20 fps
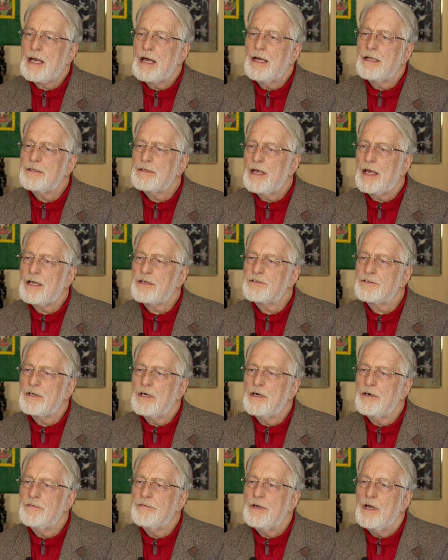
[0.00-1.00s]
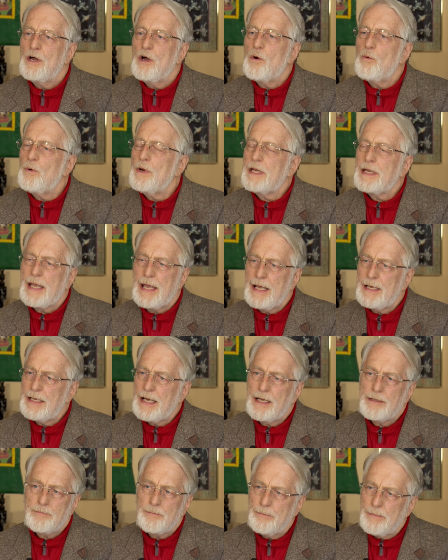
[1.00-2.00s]
context of we
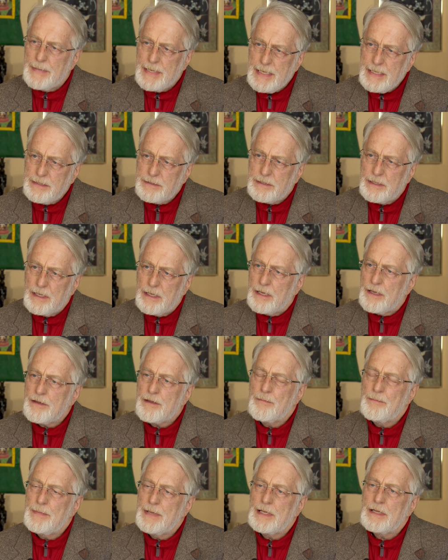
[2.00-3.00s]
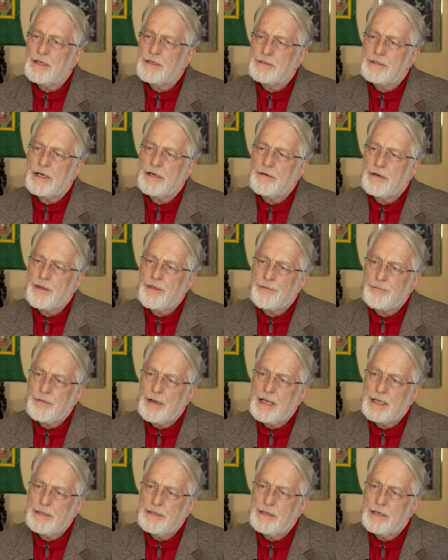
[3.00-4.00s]
cannot meet the military
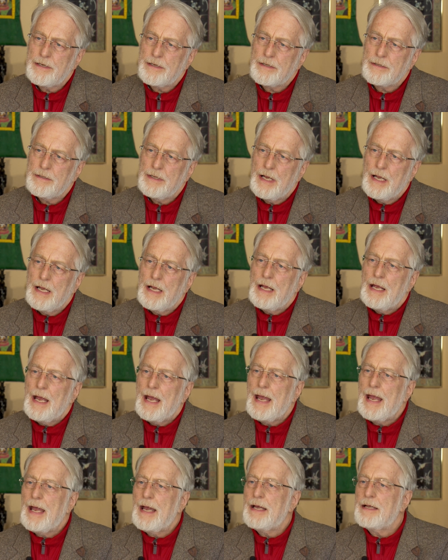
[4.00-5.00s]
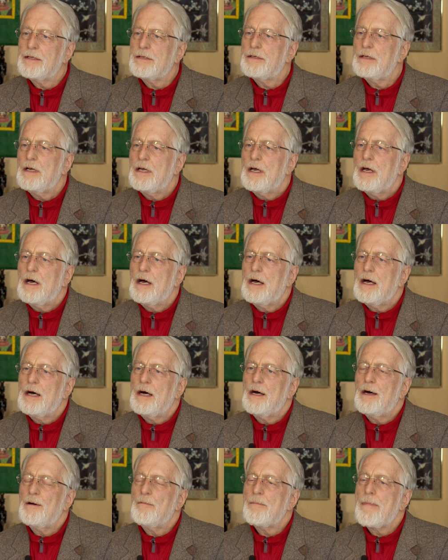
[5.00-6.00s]
threat here. And
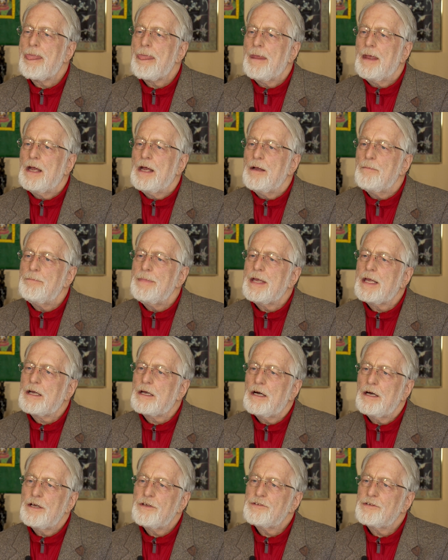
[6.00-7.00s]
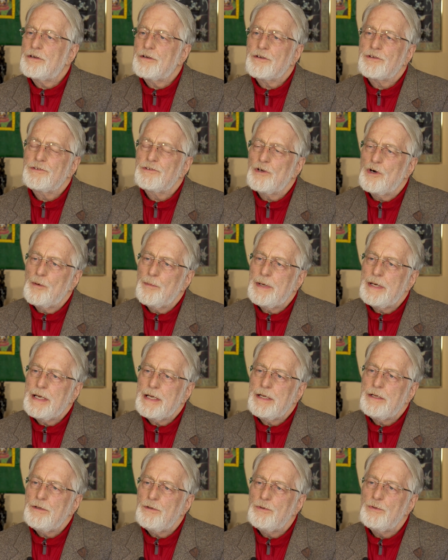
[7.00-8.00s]
um, because there is
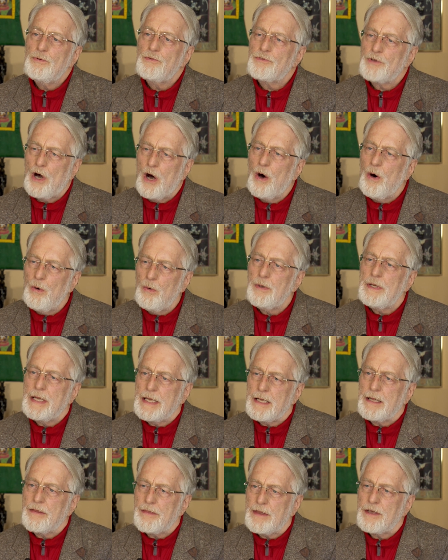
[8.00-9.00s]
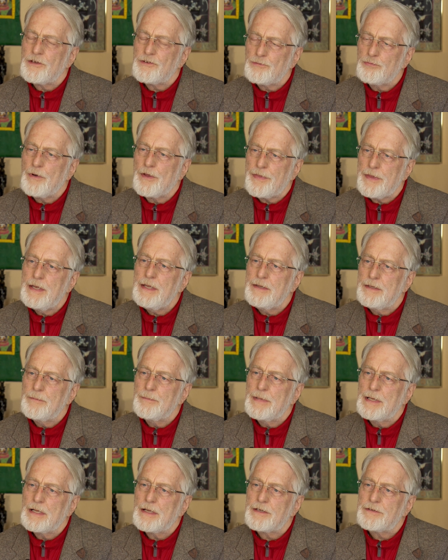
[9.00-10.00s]
nobody who's owning this within the
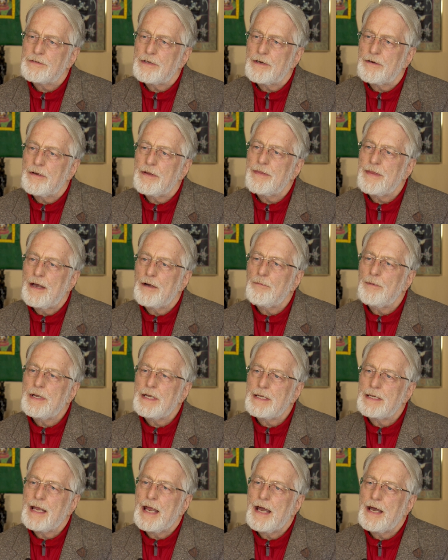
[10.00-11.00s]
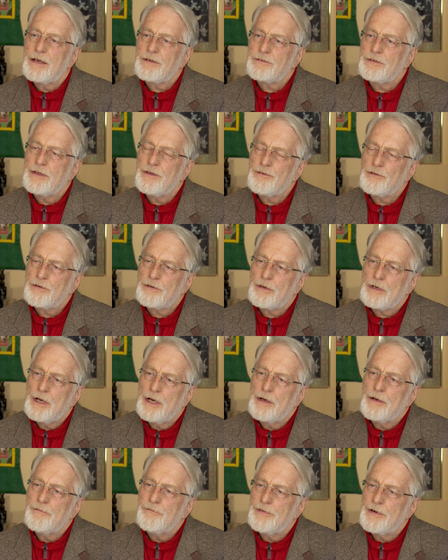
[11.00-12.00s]
military that we can ask these
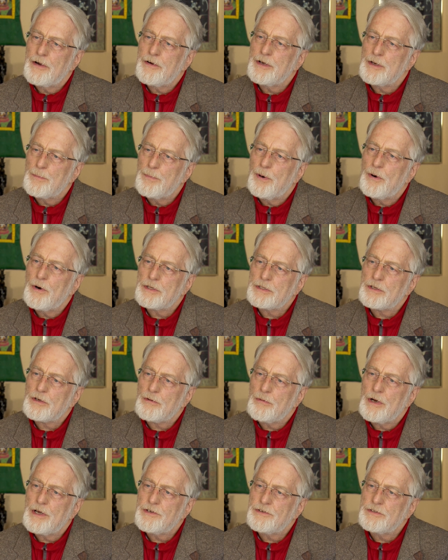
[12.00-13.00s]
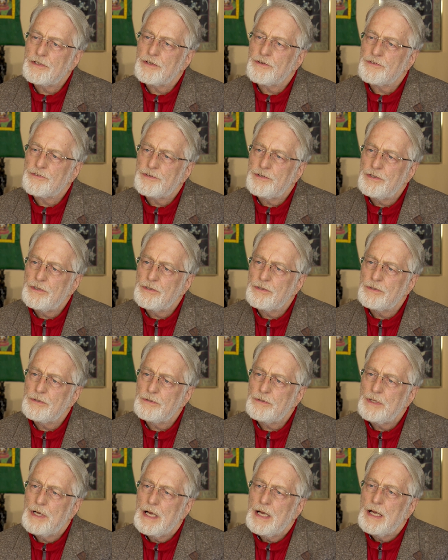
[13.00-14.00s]
uh, very important questions to,